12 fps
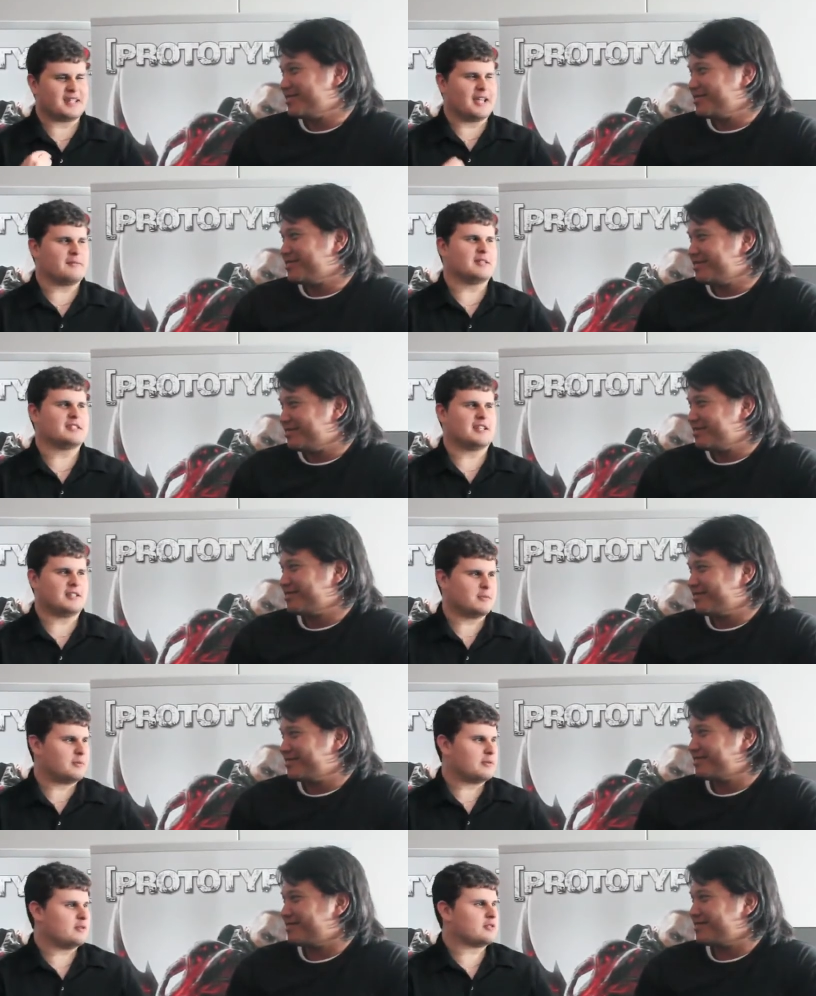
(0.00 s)
Speaker 1: the game design. You're a
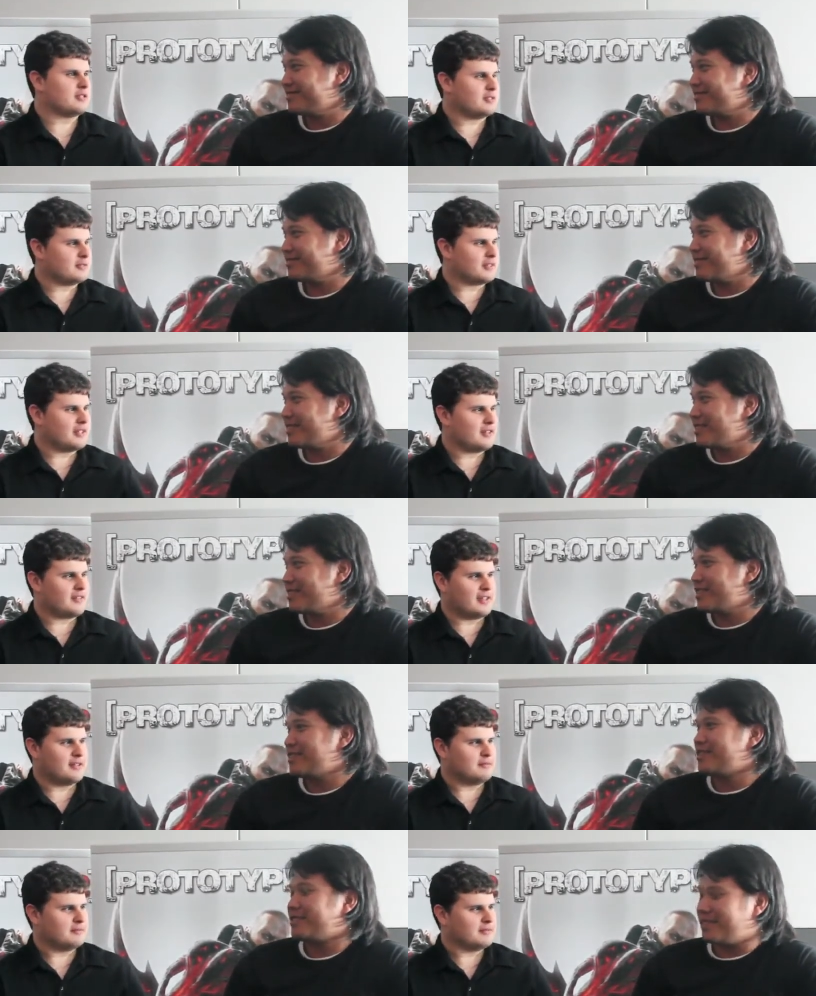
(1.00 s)
producer of the, of the
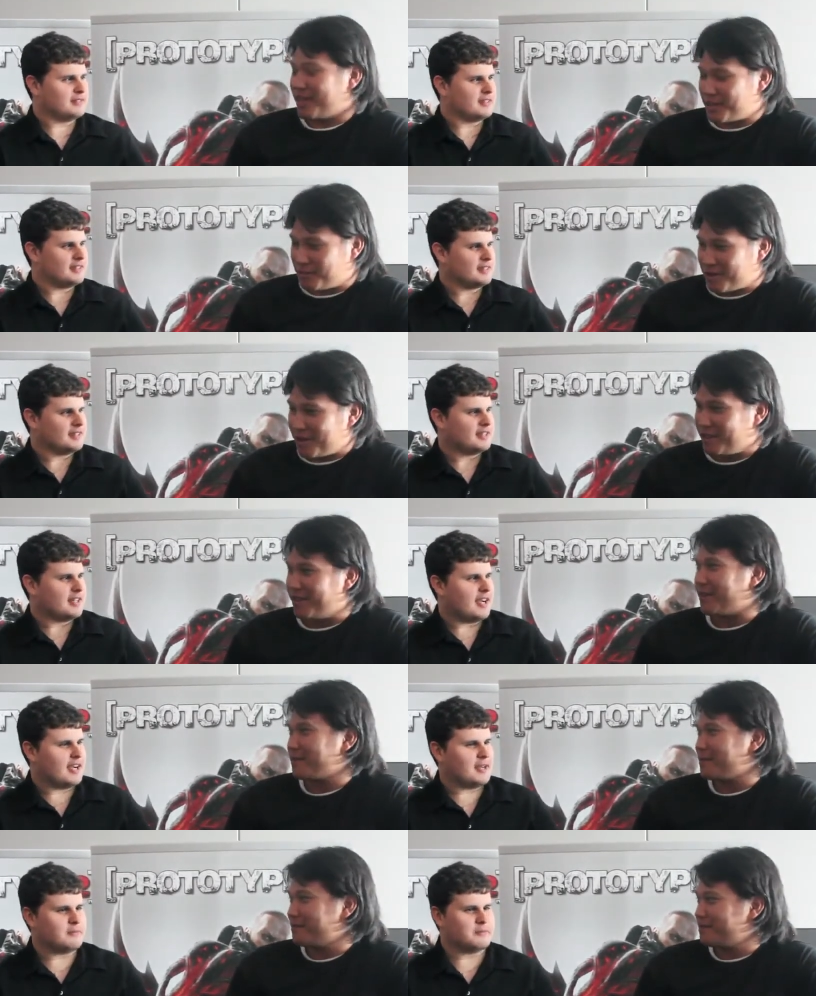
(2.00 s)
game. That's right. Yeah.
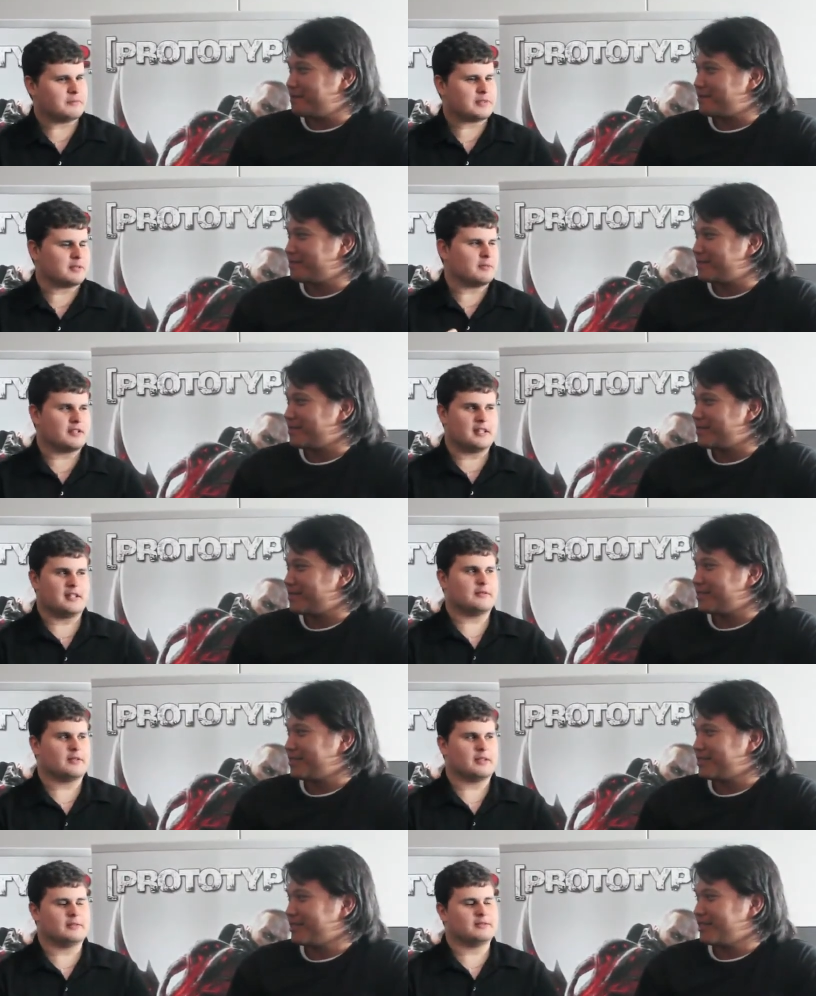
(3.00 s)
Um, so what does that
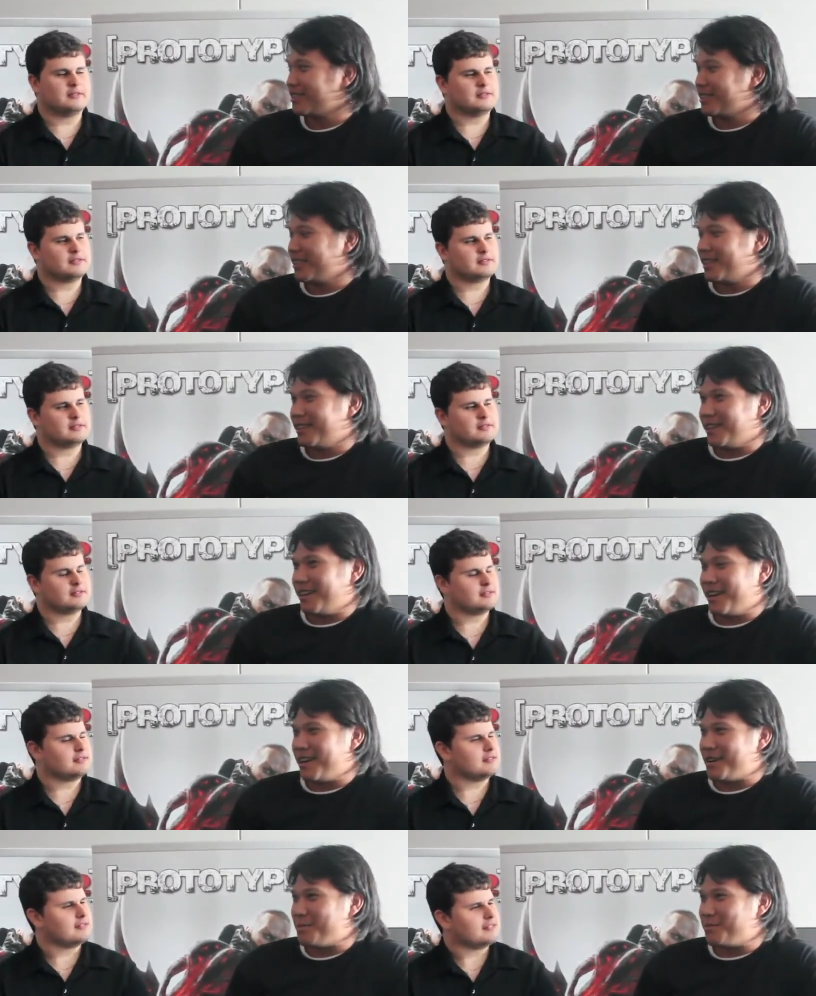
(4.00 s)
involve?
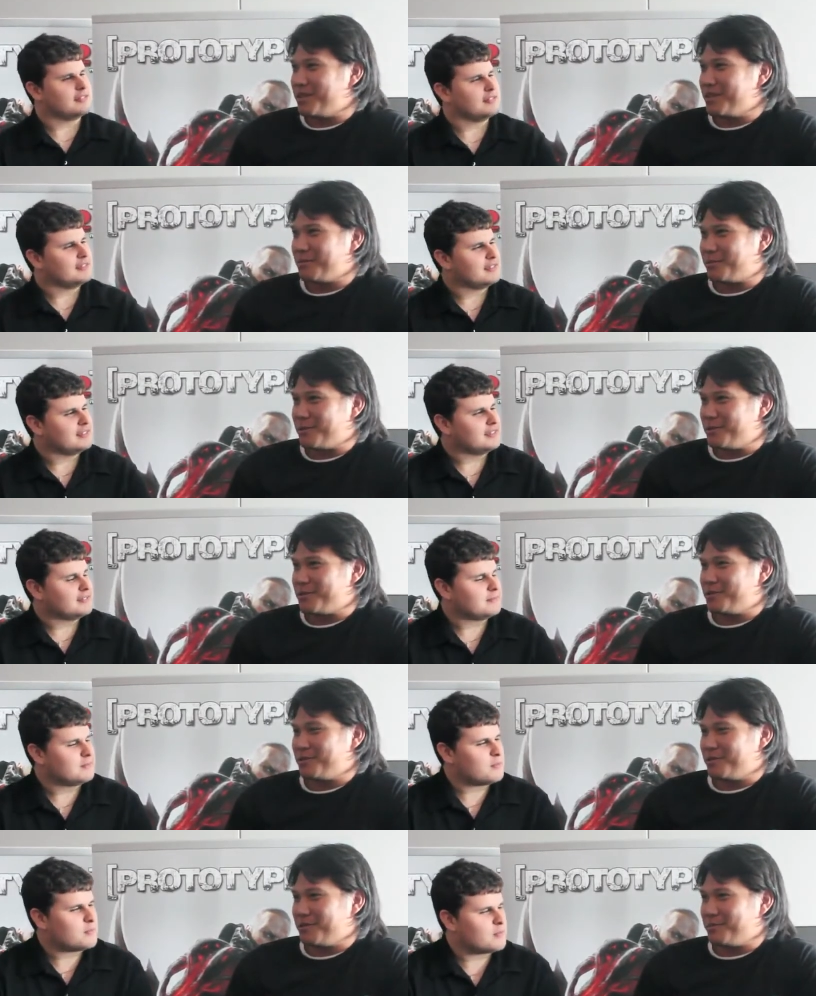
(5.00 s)
Speaker 2: Uh, being a
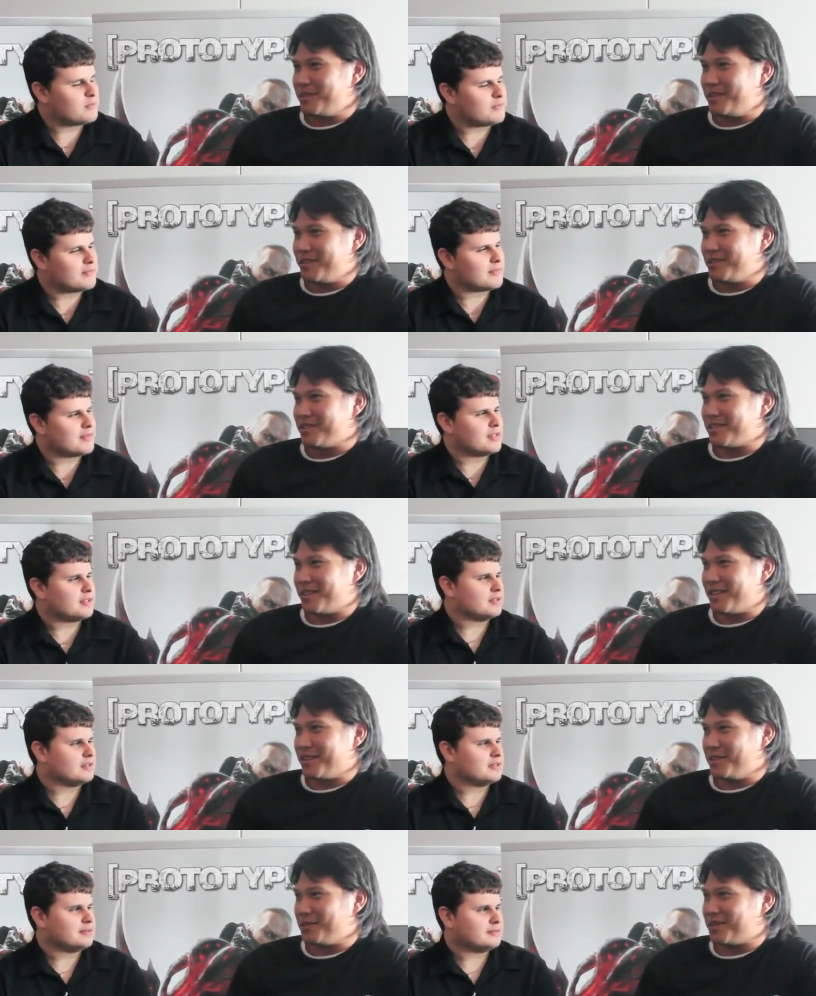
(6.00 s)
producer means
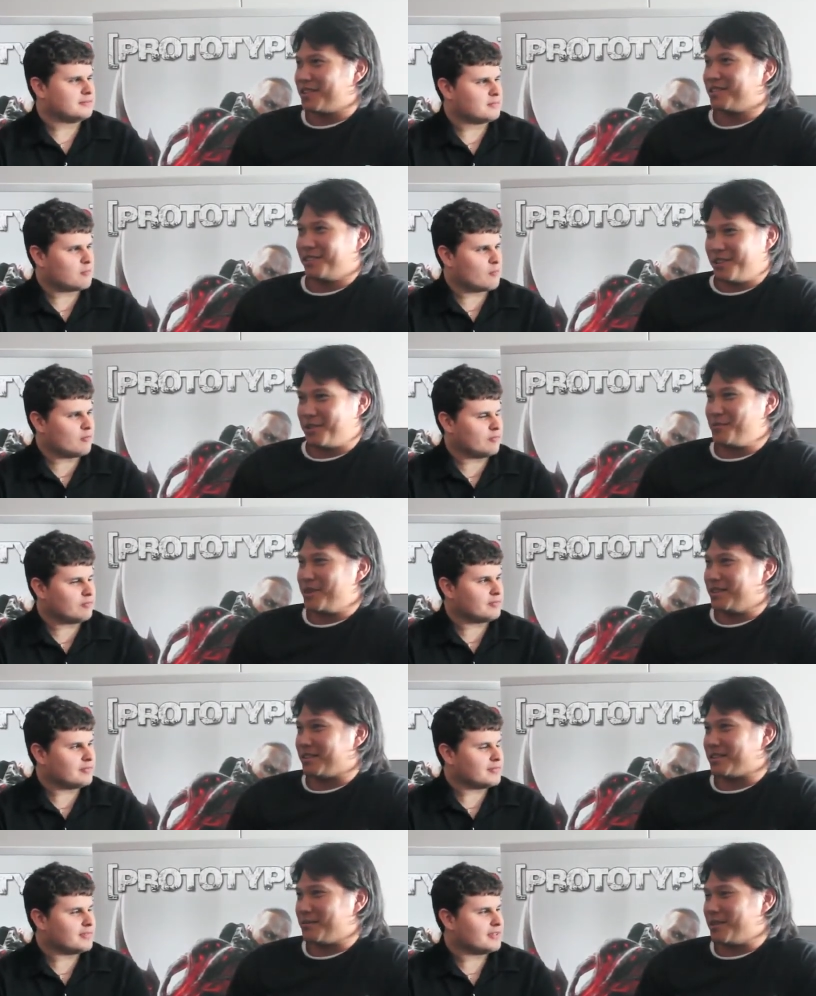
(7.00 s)
uh, you sit in a lot of
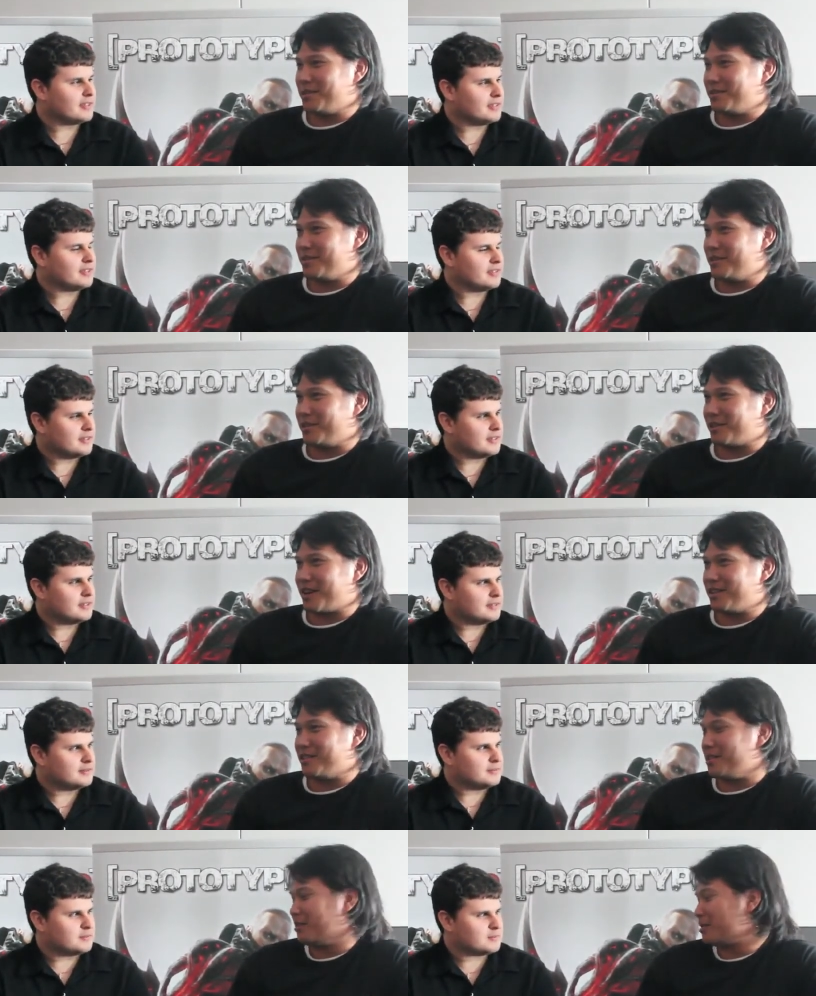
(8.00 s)
meetings. I mean, you're kind
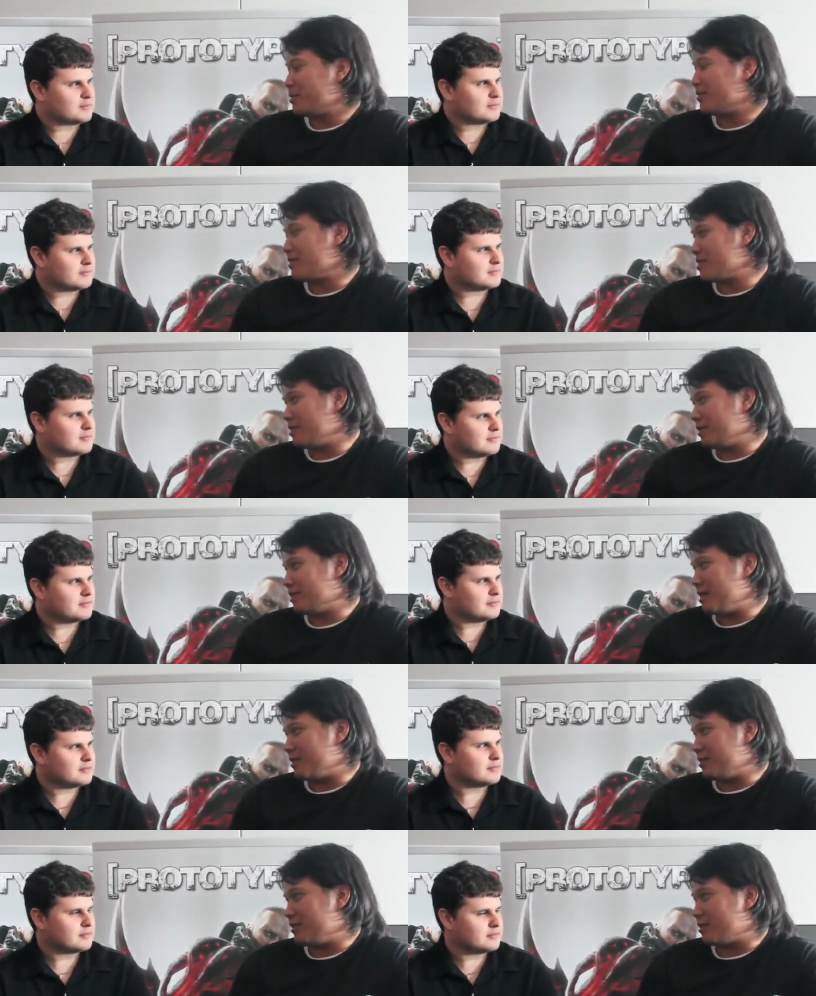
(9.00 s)
of the ultimate
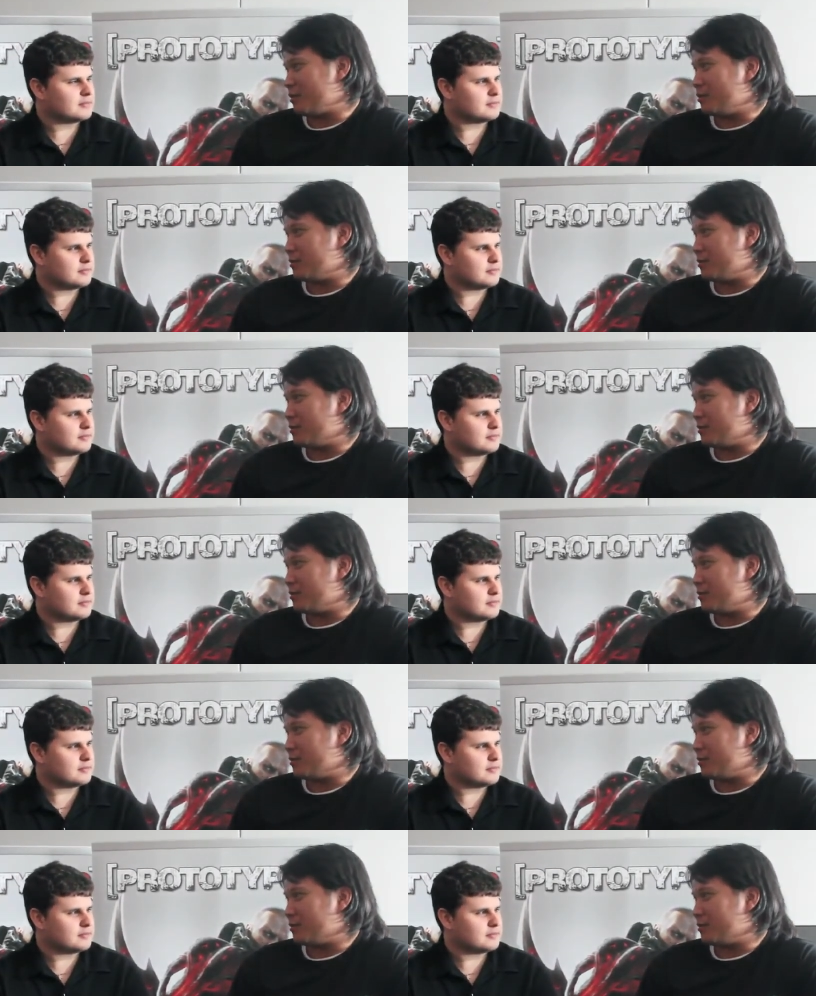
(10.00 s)
facilitator. You're